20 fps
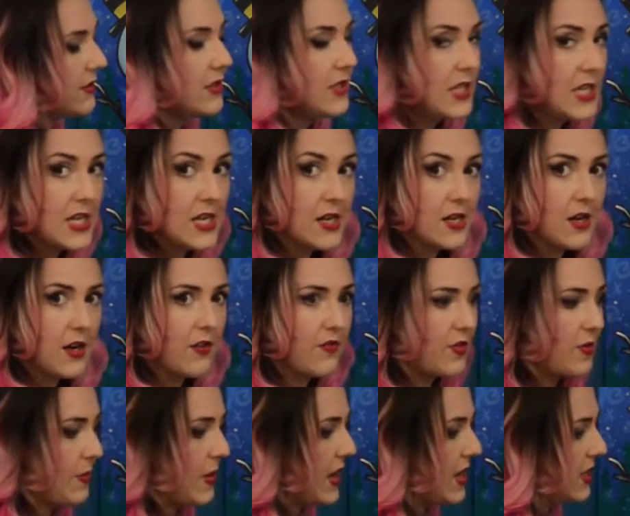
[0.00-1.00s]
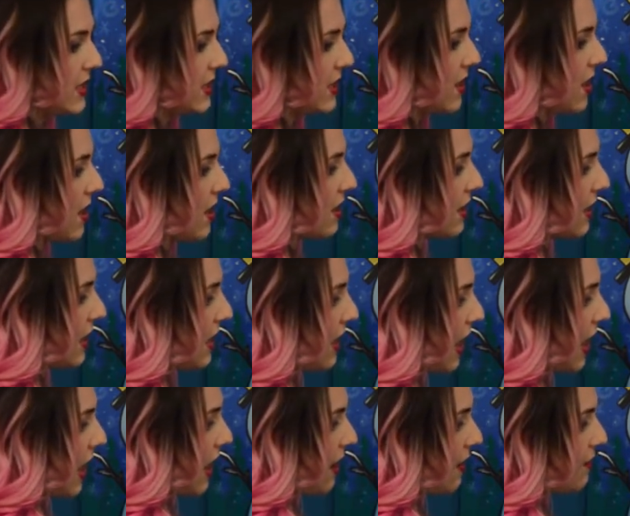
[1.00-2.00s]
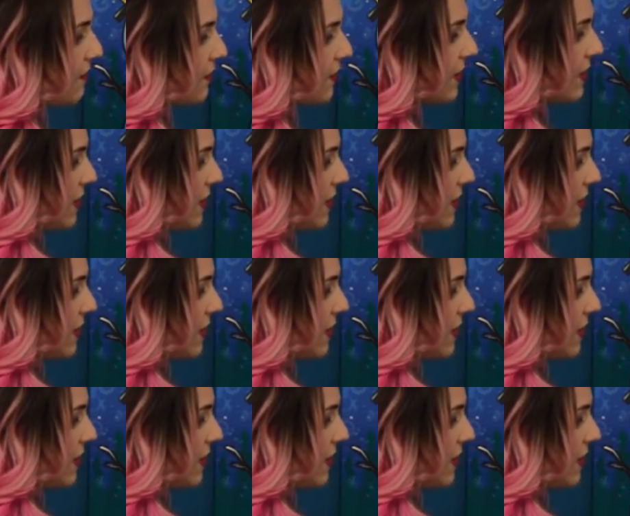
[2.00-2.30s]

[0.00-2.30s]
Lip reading: tier of the painting on and kind of have